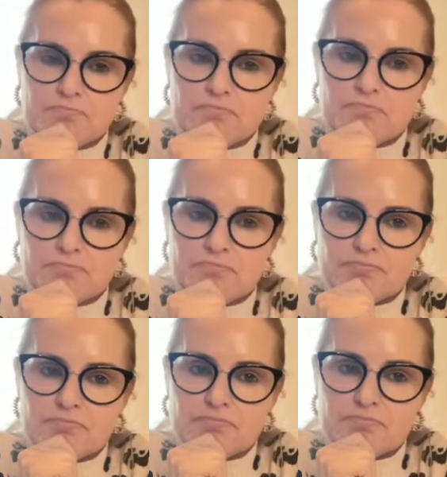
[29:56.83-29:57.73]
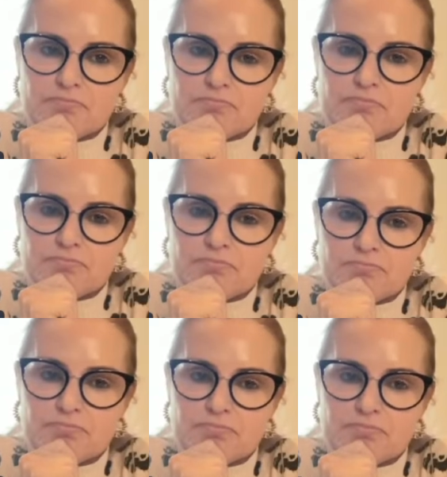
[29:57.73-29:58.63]

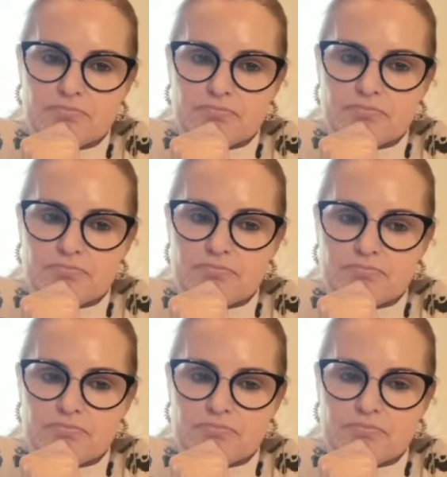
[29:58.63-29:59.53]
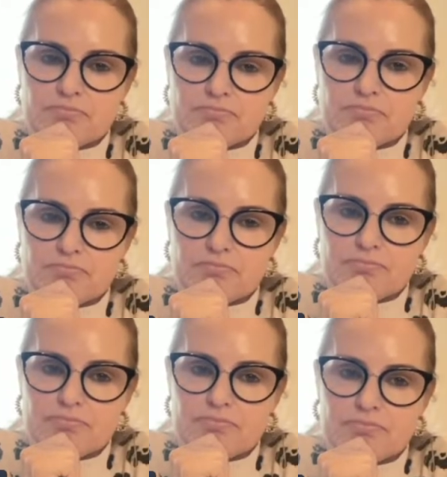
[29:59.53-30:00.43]

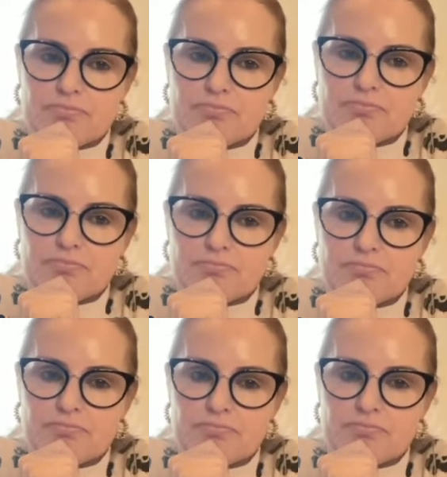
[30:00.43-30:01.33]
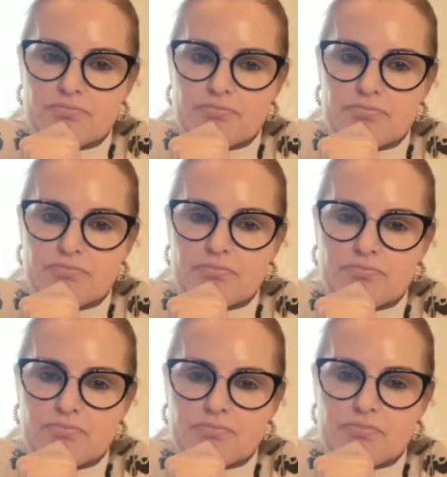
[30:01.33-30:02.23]
(silent)